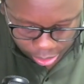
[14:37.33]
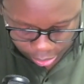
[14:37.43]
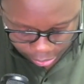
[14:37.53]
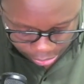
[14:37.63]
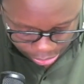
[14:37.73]

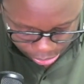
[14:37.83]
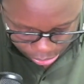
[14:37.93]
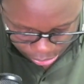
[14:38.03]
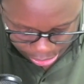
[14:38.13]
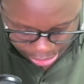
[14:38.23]

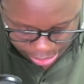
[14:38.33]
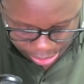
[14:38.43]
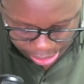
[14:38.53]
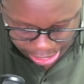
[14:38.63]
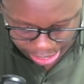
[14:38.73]
So the
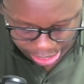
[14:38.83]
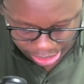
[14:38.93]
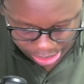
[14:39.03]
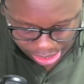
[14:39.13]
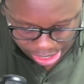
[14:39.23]
thread
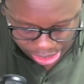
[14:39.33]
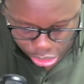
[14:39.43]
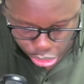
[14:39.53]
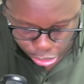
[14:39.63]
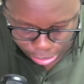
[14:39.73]
is a
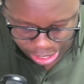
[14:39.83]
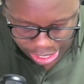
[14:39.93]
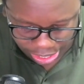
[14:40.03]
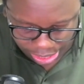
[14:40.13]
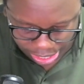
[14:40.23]

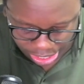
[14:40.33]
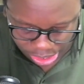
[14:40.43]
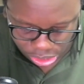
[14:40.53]
2BA thread,